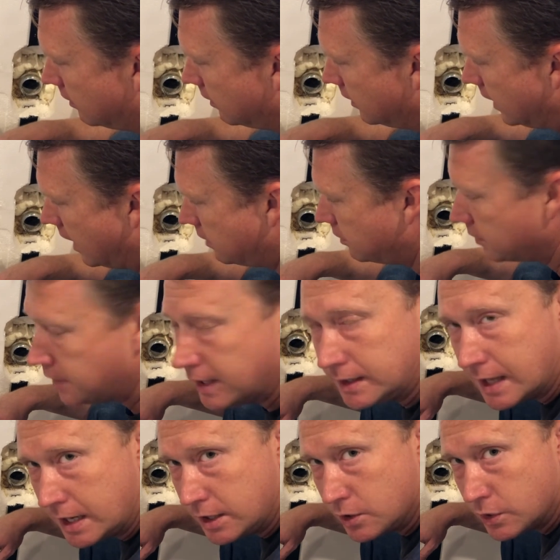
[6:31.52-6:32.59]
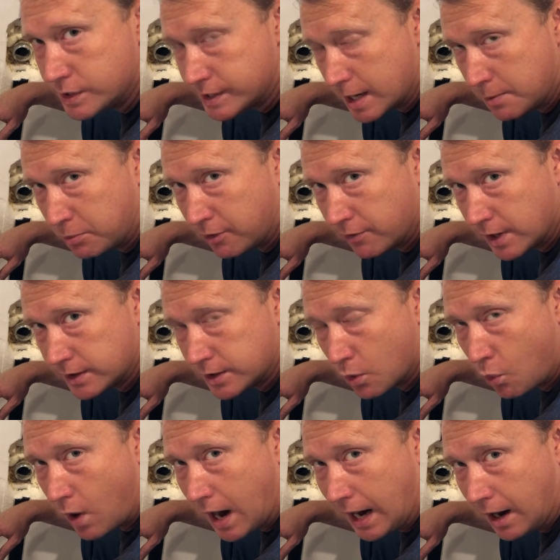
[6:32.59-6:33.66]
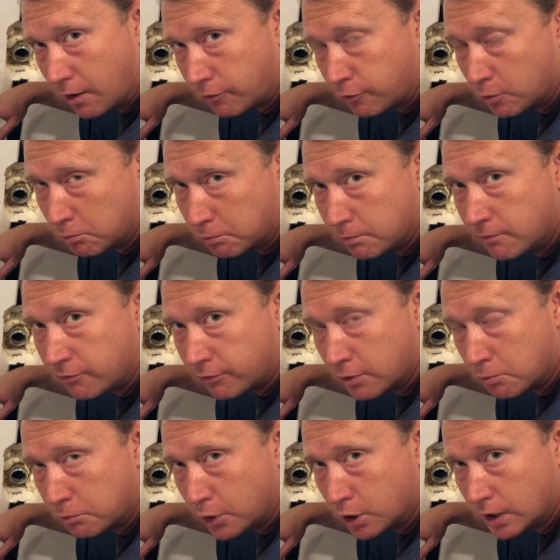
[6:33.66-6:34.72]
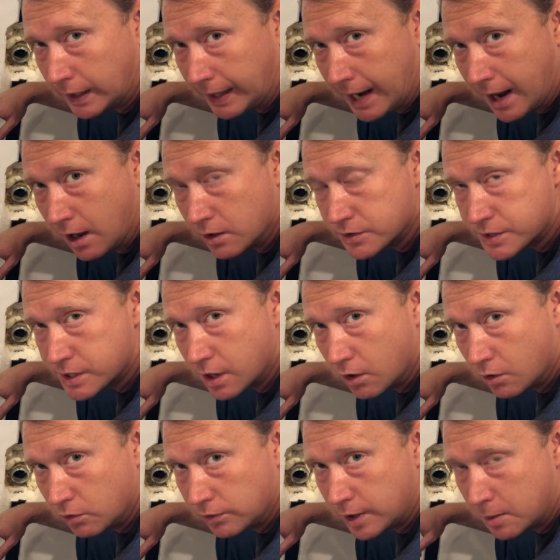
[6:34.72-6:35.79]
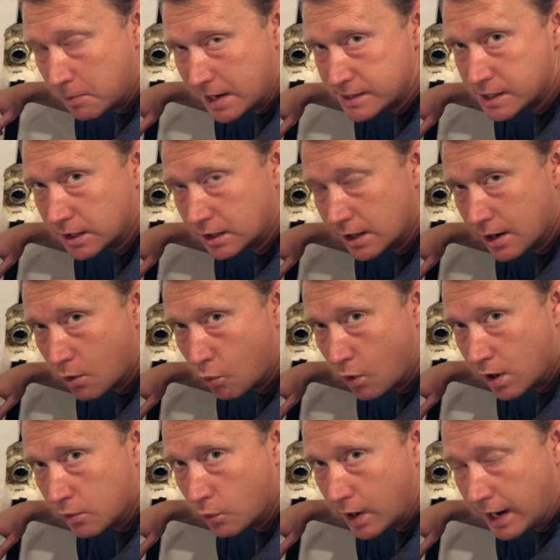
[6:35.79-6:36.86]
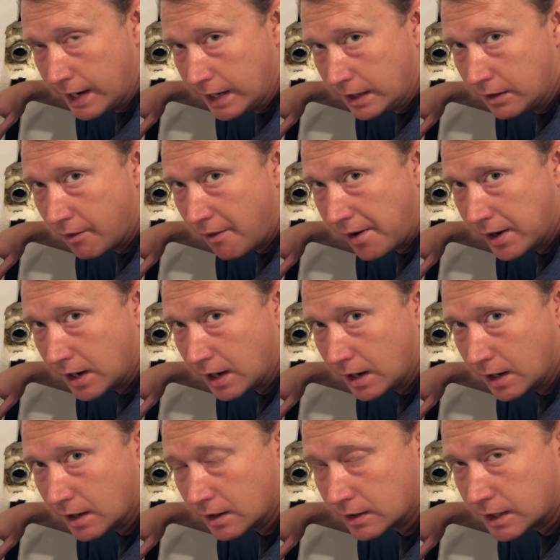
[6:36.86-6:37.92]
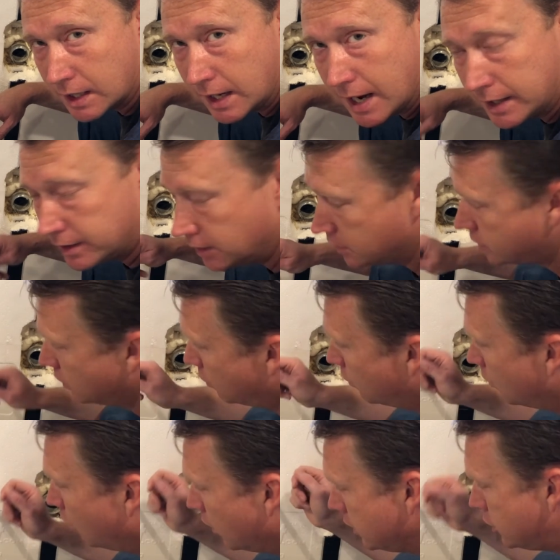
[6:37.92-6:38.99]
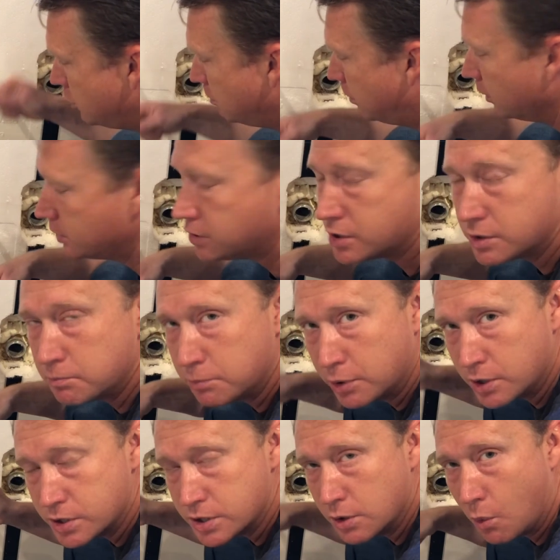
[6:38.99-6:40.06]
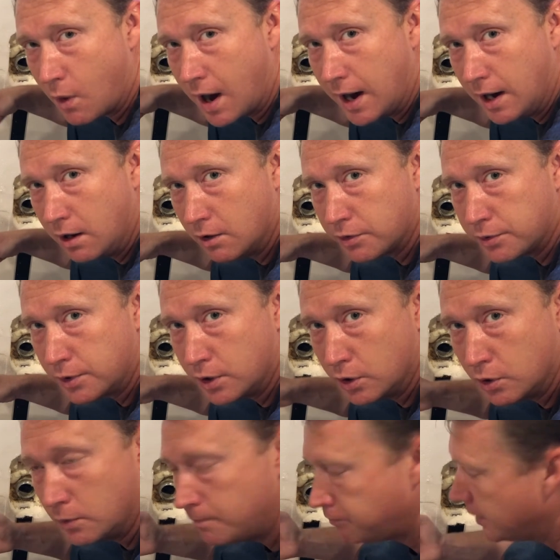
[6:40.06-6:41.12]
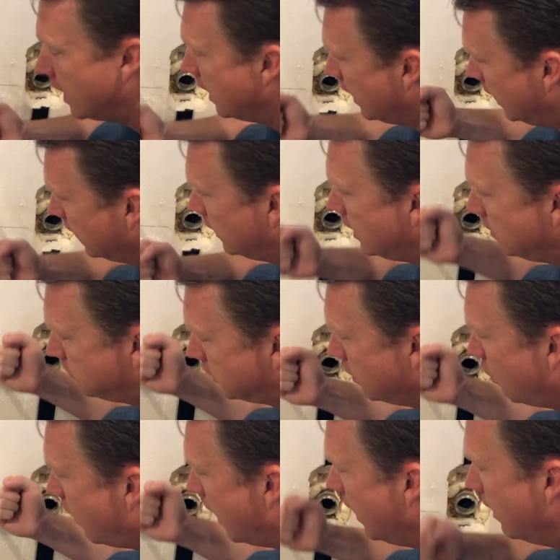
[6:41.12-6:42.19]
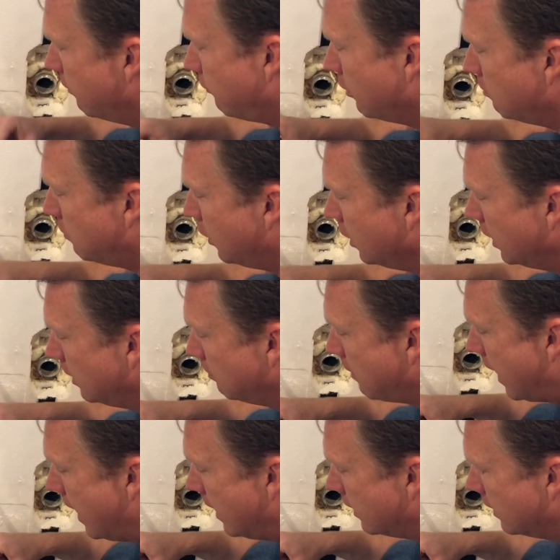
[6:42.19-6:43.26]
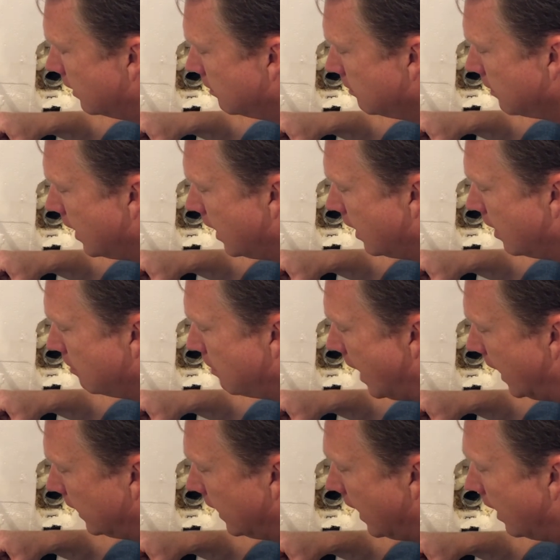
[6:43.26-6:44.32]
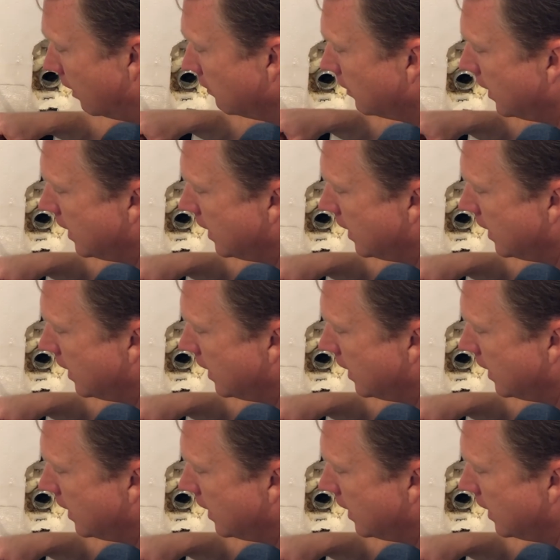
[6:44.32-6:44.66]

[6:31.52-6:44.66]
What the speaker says: The other thing they do is they prevent the wire from pulling out. So they're basically a one-way connector. So once you push the wire through, it keeps the wire from pulling back out.